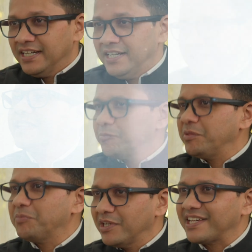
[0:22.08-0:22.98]
and I think
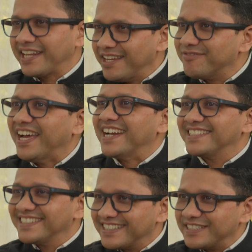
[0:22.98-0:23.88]
people crave that.
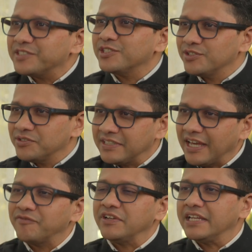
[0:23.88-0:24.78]

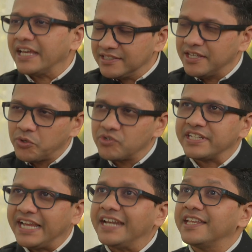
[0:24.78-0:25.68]
I feel like they don't
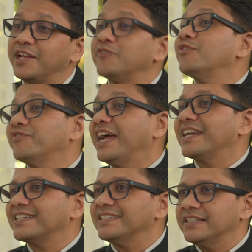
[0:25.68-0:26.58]
get enough of that
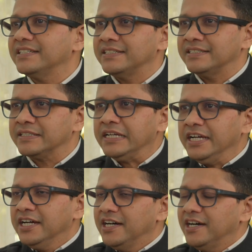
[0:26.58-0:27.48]
in
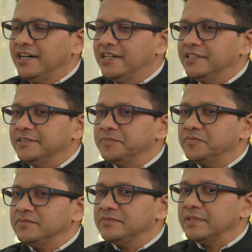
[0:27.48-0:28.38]
uh,
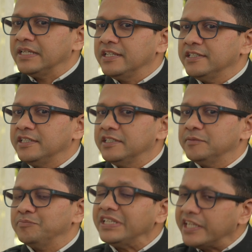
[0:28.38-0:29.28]
in a
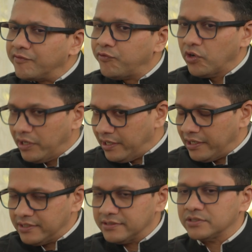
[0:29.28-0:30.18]
meaningful,
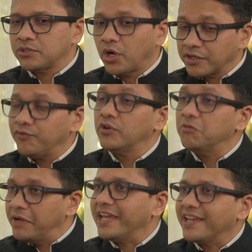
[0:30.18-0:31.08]
thoughtful
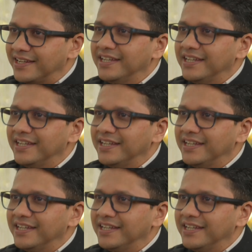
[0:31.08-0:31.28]
way.